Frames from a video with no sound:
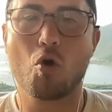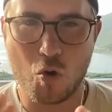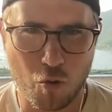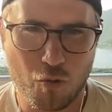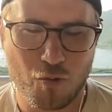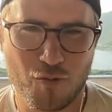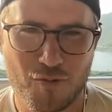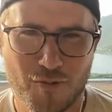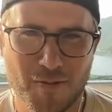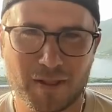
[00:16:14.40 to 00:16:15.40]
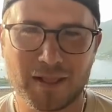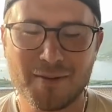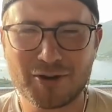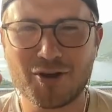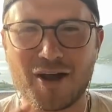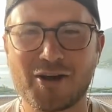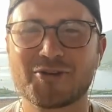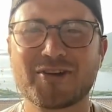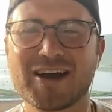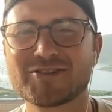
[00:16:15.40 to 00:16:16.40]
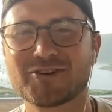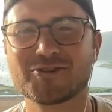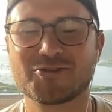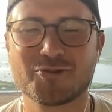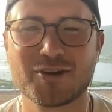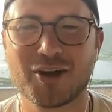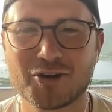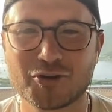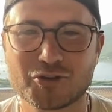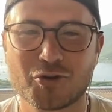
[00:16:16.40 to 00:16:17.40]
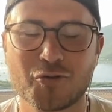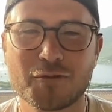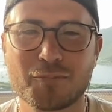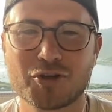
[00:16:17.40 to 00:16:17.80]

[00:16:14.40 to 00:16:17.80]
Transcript: Whew. Let me know how you guys are doing on your trophy